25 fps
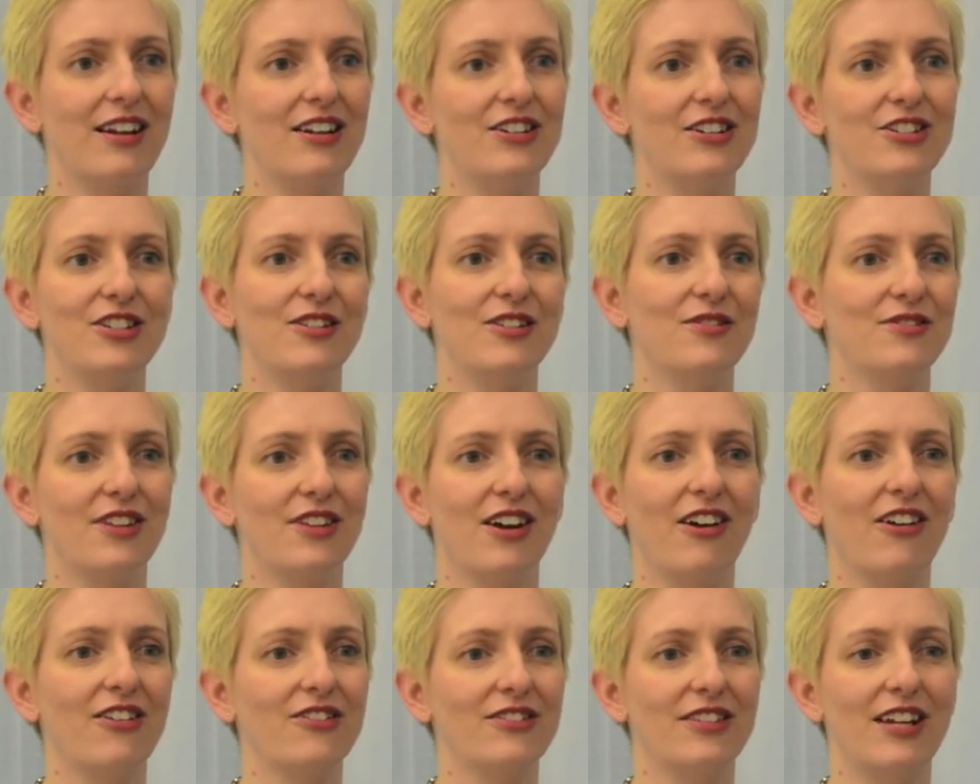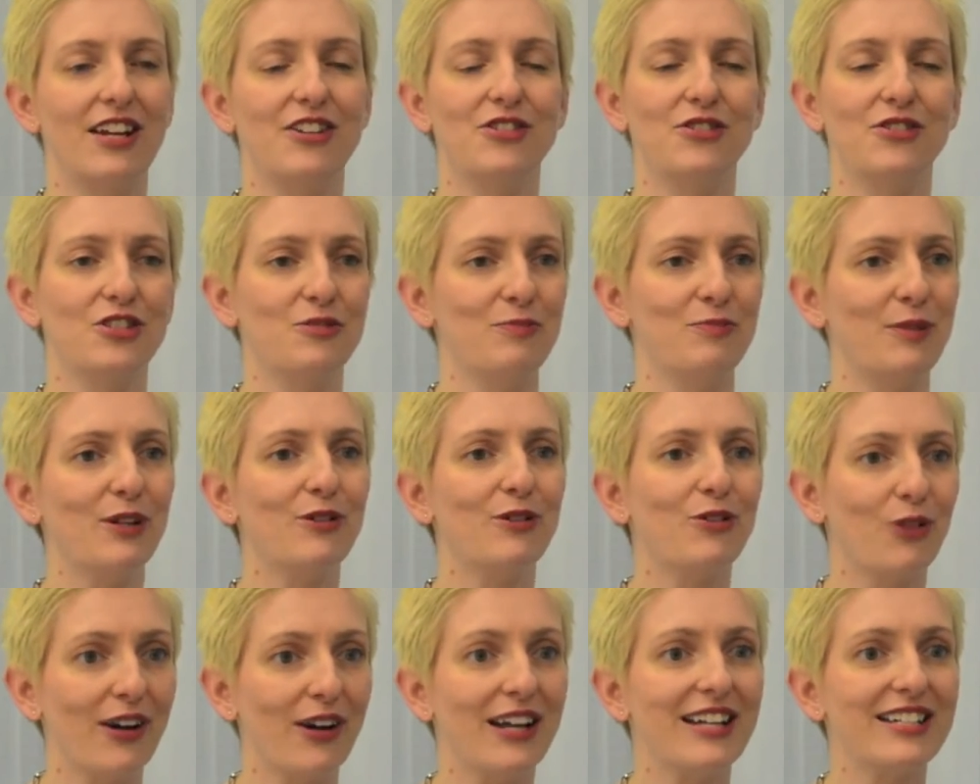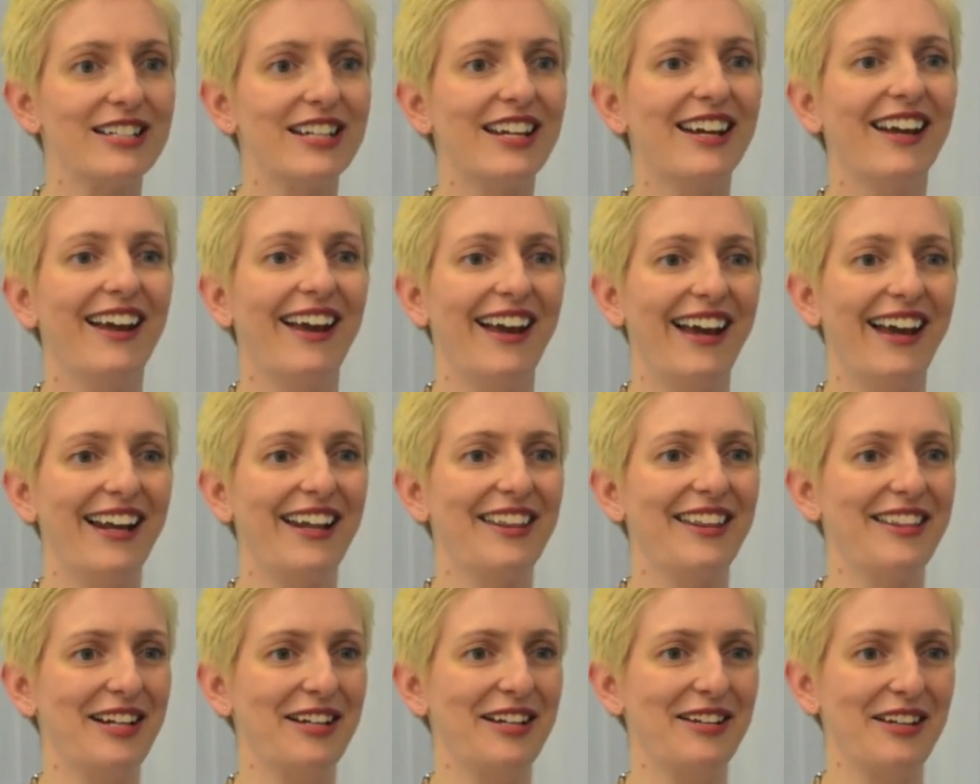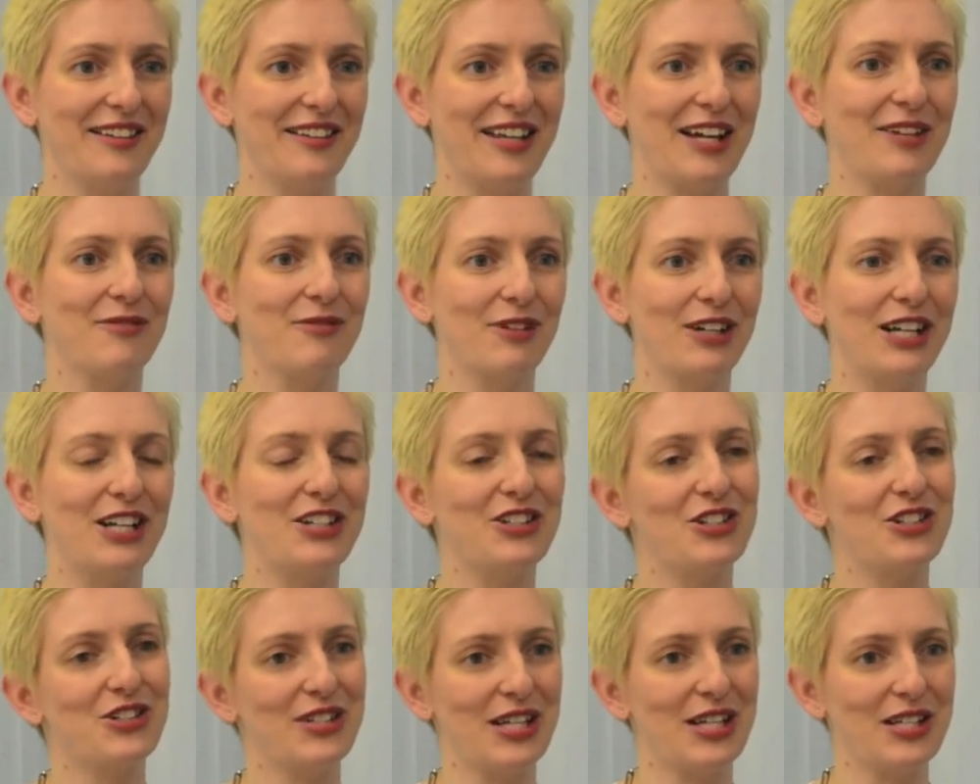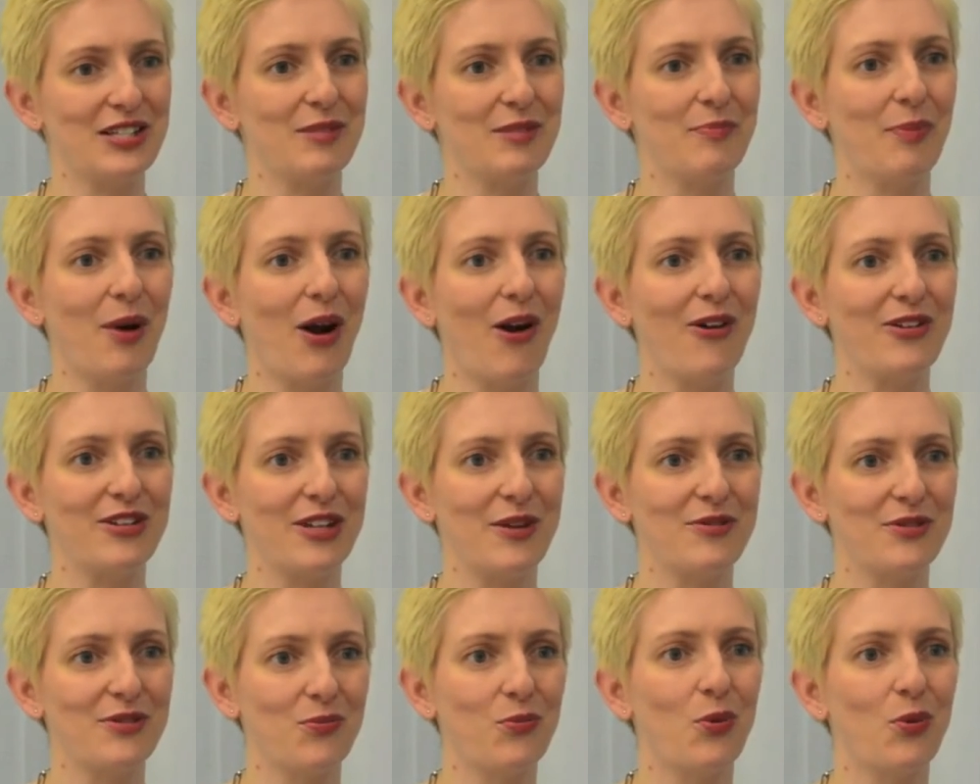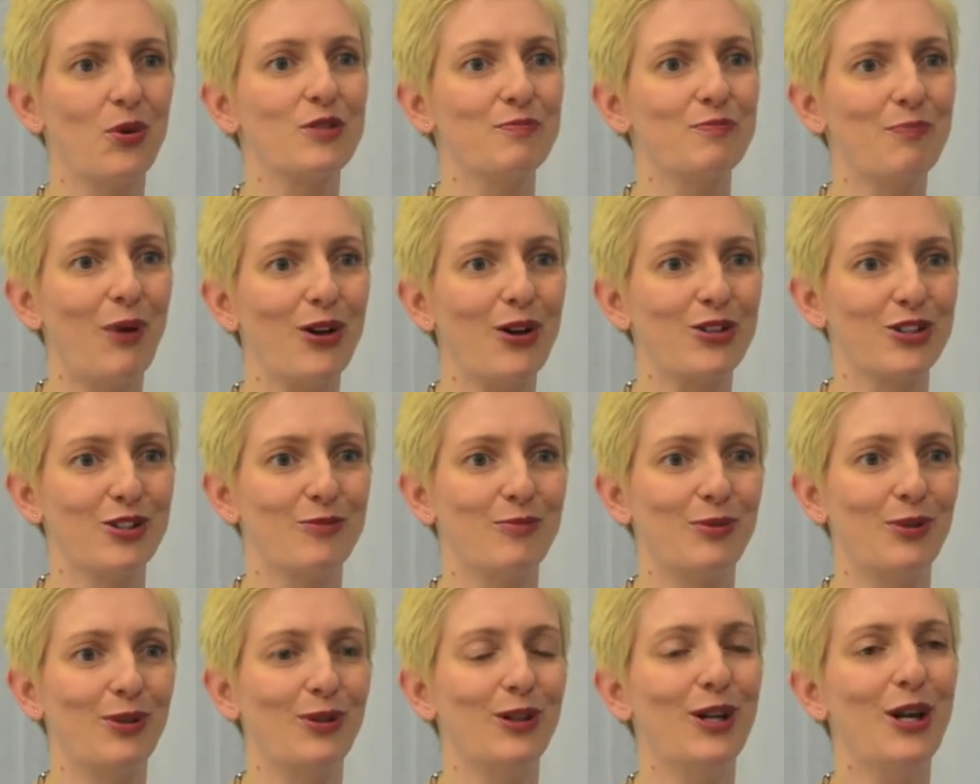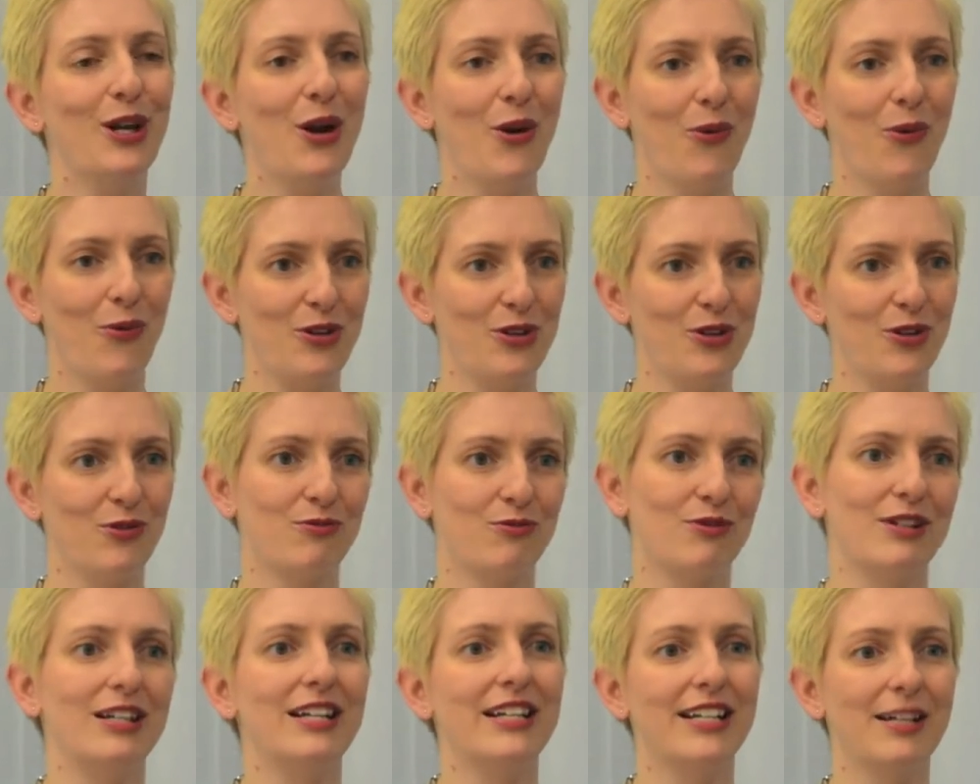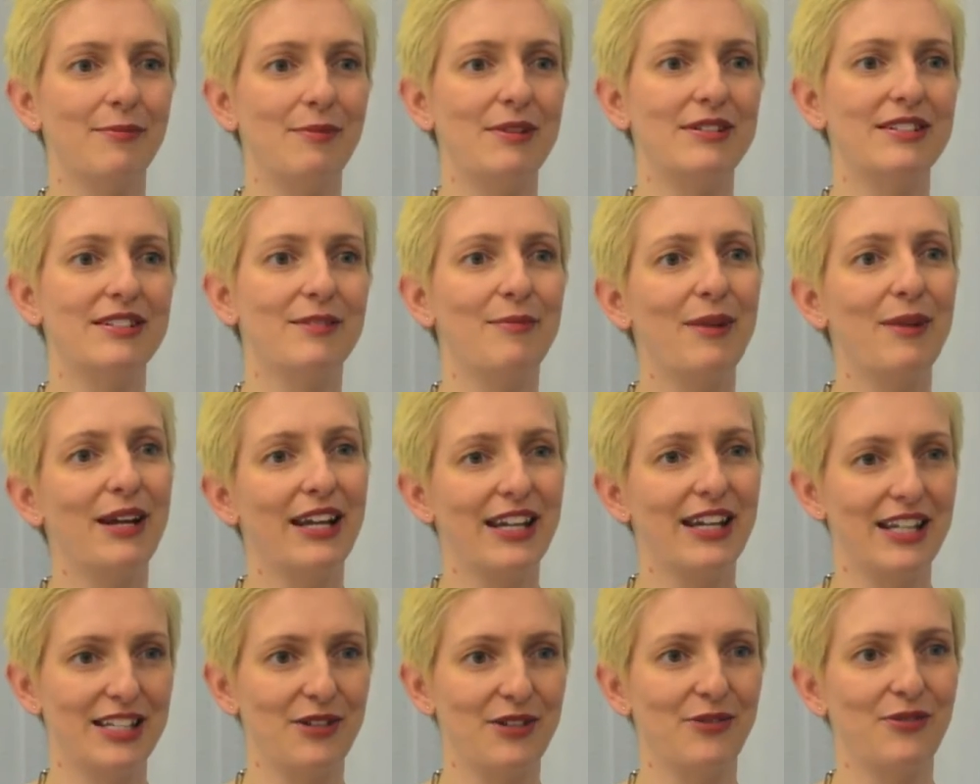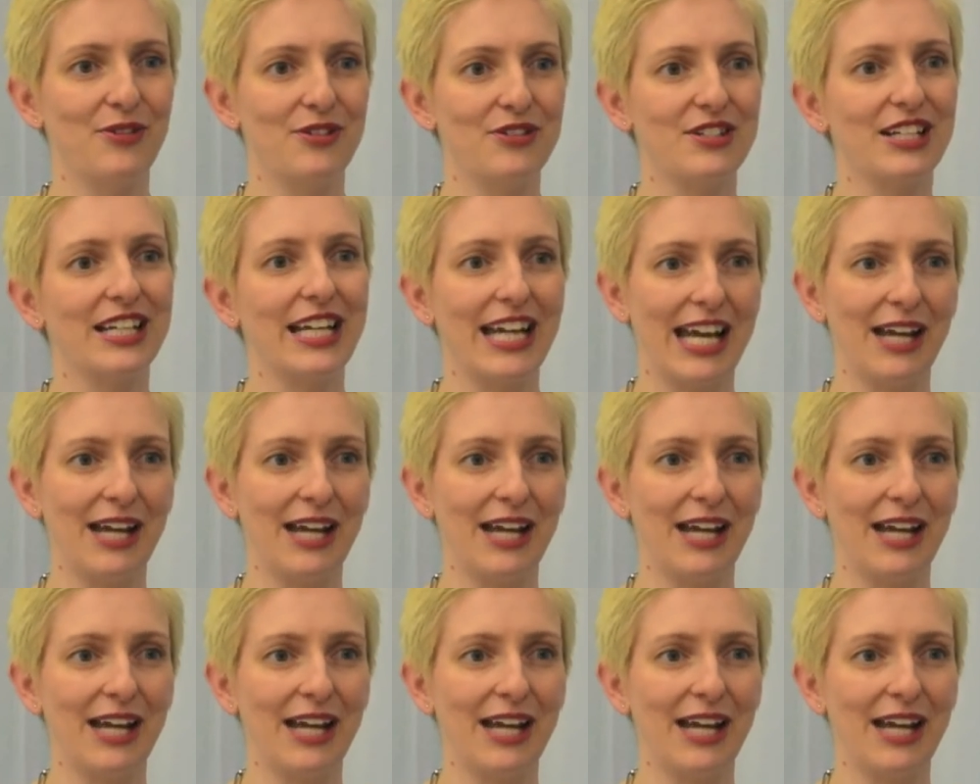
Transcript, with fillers: energy of Cyrus and Adrian has been great. And I think that that really just sets the bar in terms of what's possible when you're really committed to making a difference that